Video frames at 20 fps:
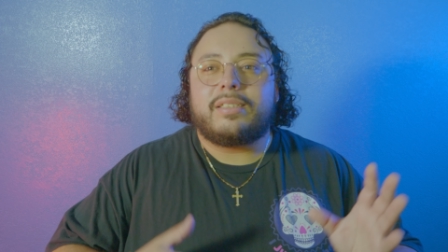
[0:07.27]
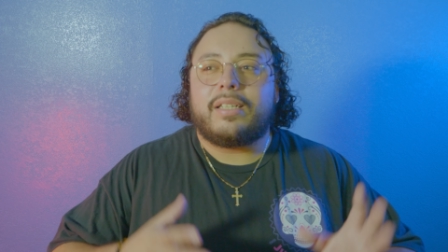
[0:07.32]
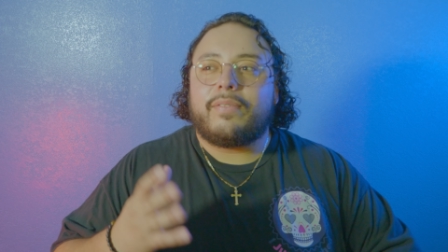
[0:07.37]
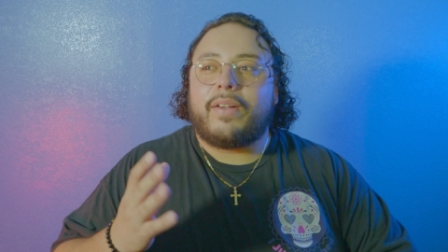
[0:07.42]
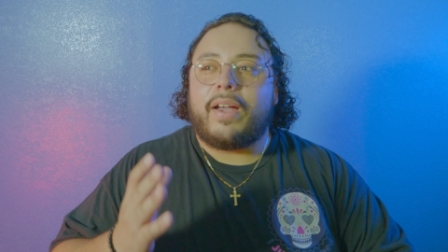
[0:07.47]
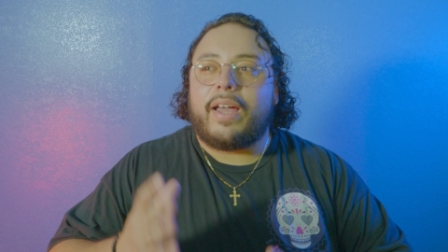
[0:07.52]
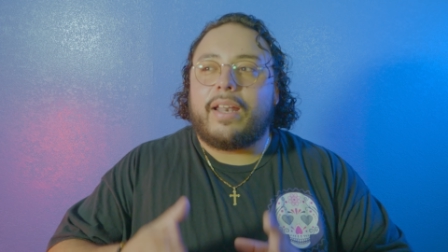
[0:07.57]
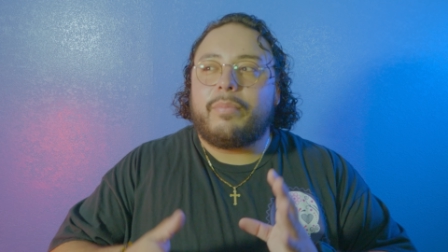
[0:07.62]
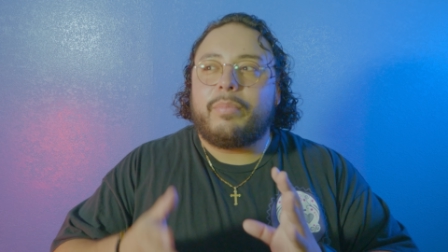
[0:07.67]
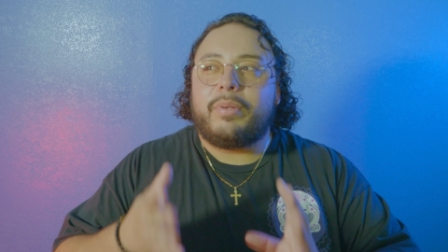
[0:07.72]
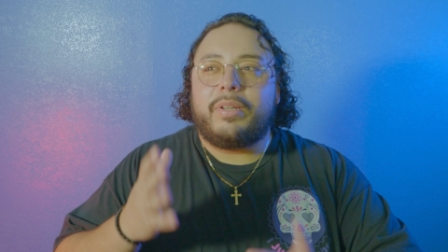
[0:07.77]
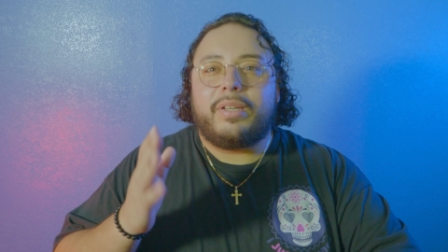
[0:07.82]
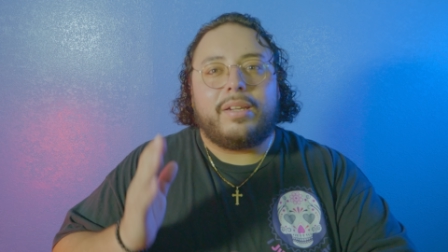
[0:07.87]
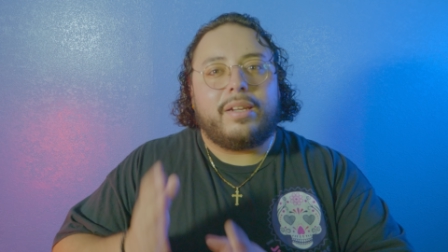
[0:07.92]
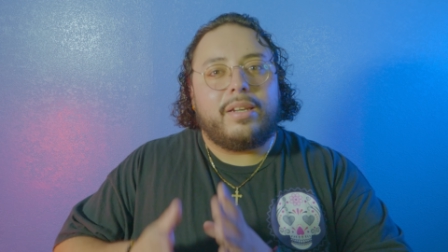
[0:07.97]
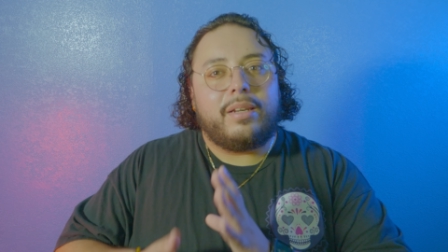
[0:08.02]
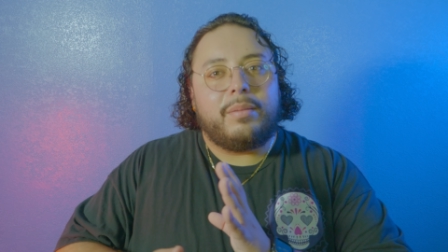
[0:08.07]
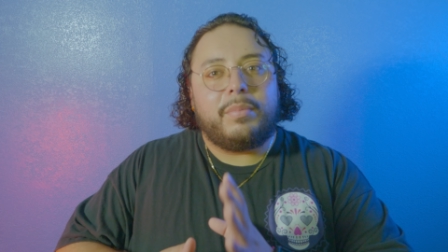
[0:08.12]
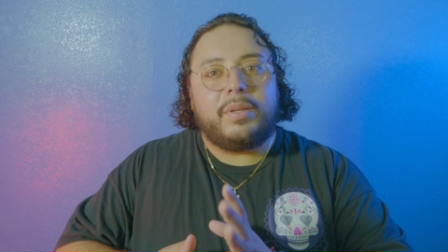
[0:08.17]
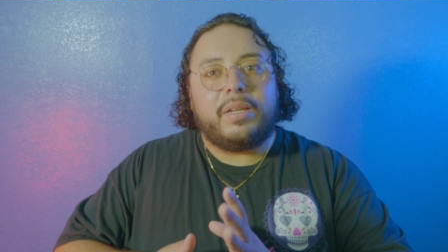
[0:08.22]
that kind of been
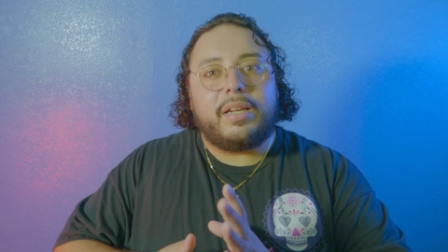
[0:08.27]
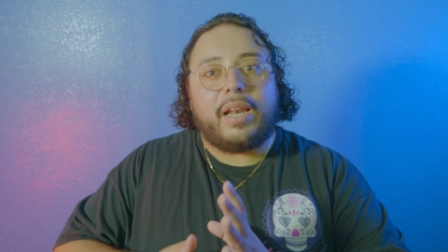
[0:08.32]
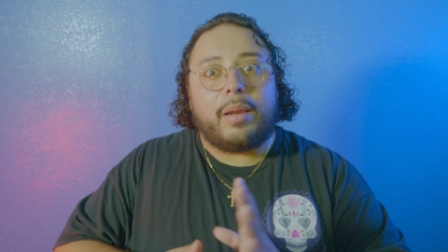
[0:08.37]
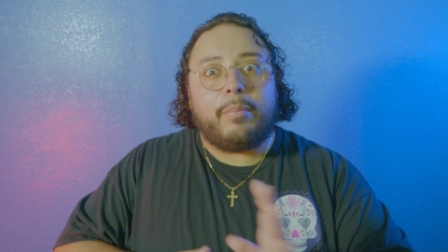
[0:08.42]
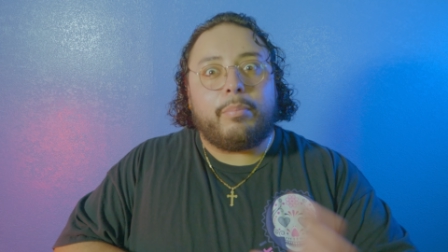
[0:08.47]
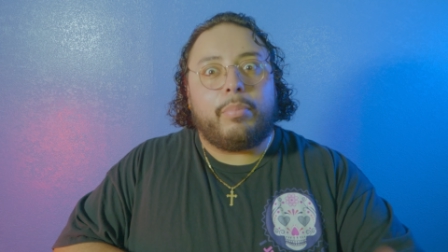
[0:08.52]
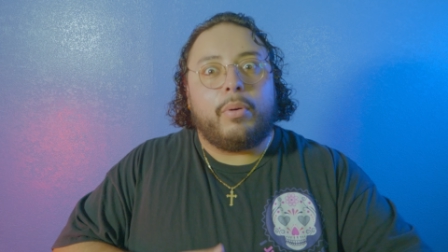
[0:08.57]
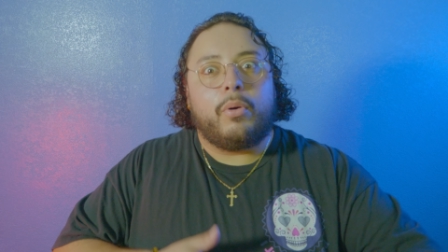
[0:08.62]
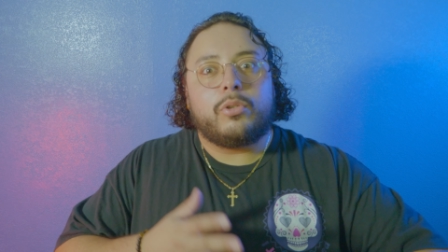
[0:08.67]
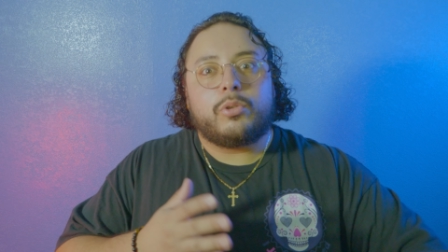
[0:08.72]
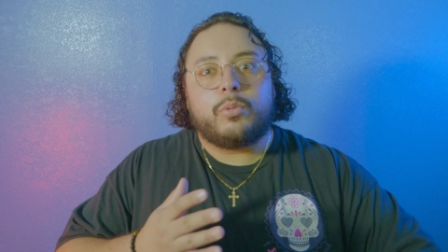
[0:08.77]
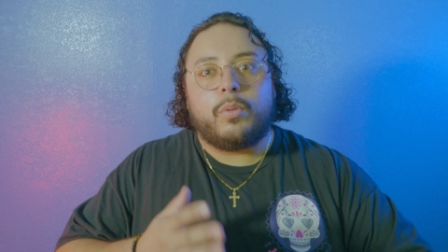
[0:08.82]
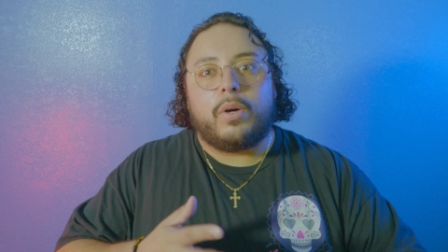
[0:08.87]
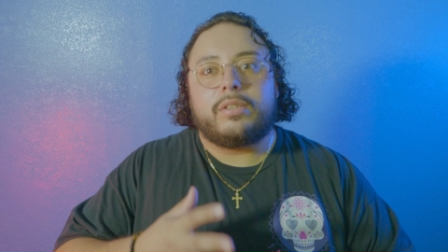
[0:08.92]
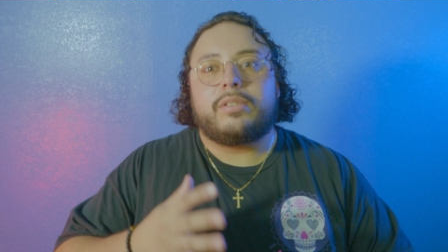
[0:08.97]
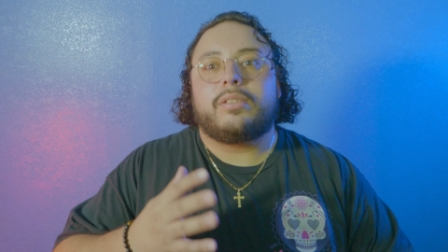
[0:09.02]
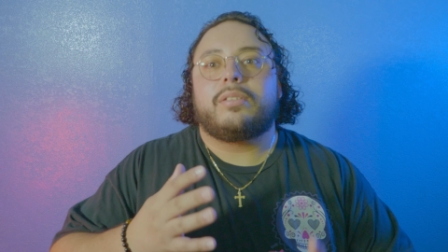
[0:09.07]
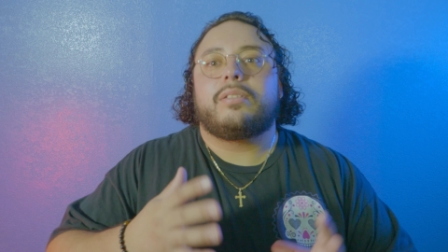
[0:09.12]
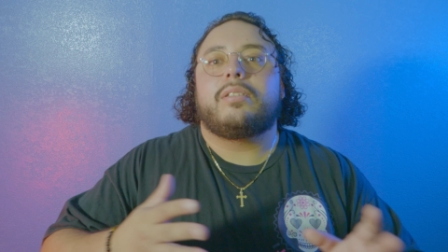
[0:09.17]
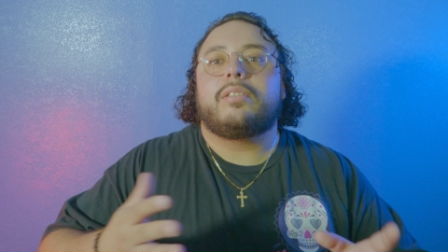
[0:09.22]
hitting me like
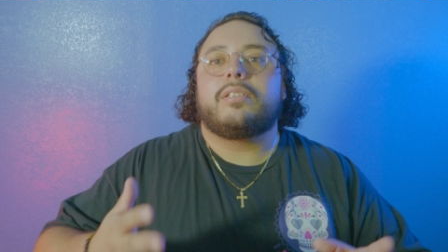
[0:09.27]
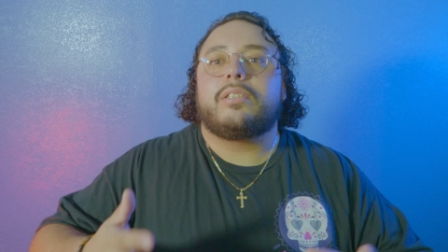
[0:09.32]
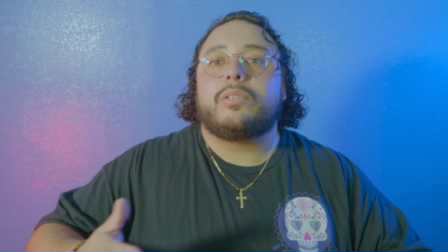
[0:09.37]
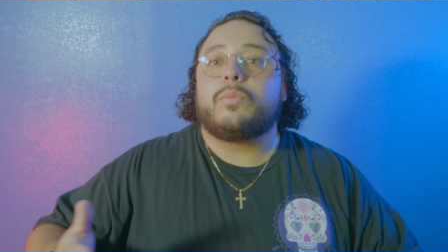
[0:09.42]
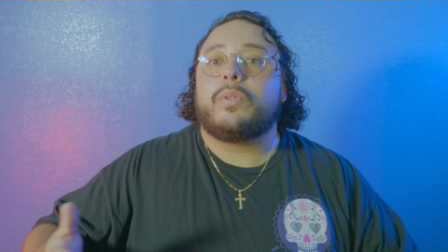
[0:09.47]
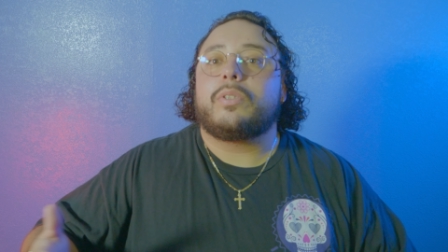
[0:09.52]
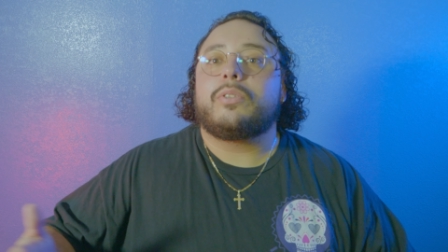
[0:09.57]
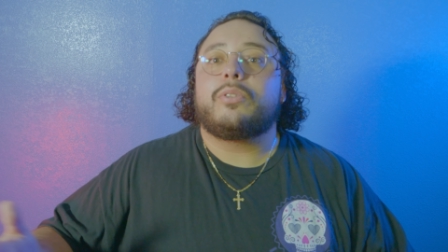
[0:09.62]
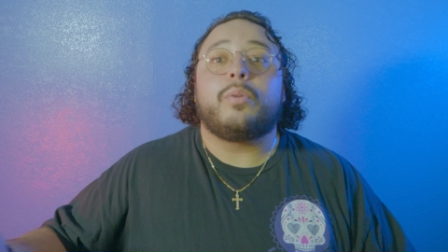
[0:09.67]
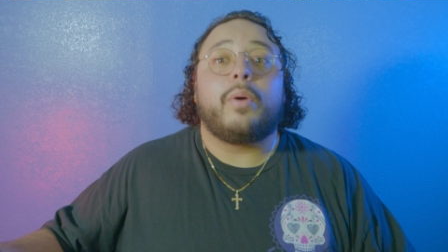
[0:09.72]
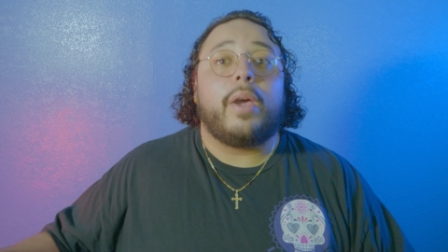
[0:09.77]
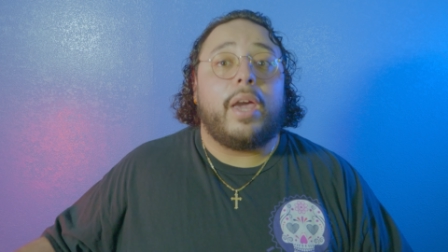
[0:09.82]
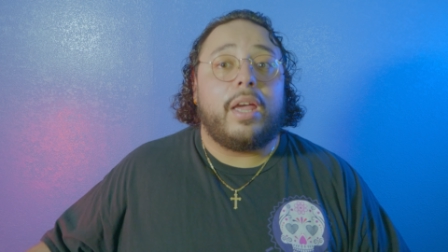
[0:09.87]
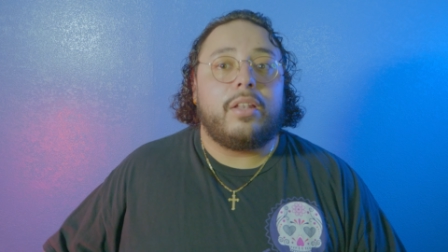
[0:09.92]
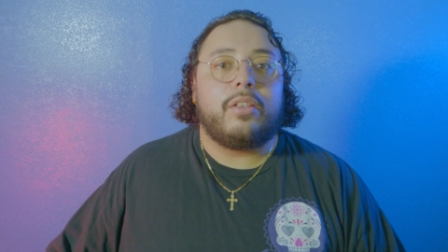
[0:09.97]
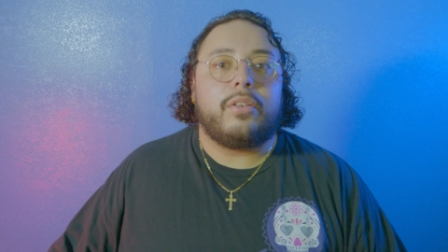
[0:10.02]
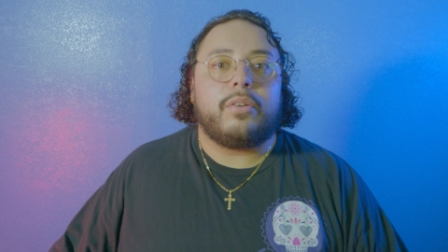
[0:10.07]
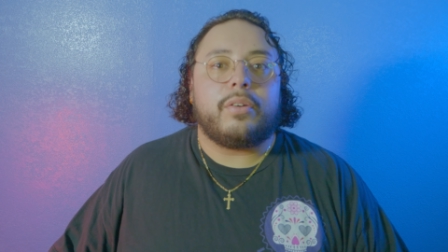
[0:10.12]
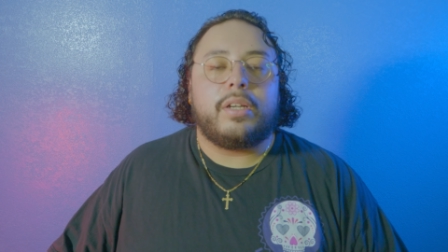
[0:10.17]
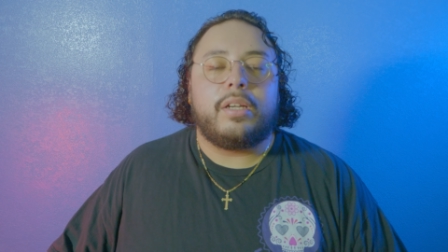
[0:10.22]
post-watching Seasons 1, 2,
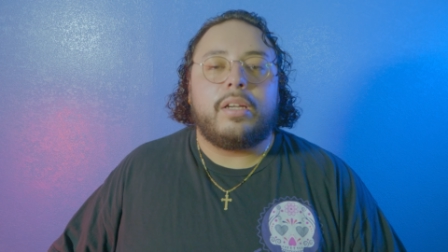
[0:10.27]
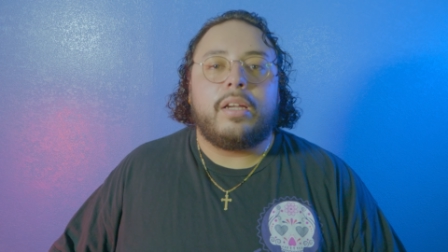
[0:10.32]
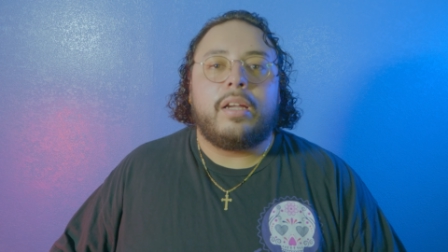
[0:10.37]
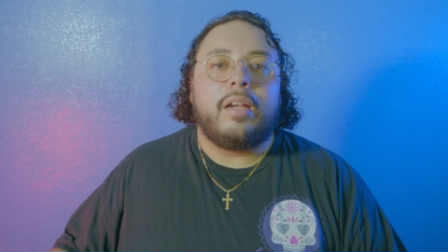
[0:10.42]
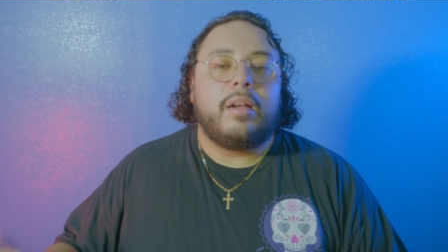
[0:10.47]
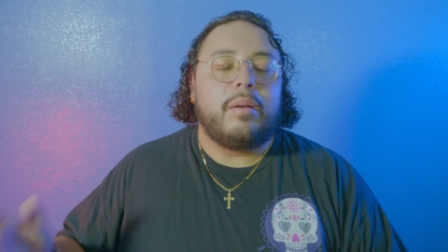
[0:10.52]
and 3.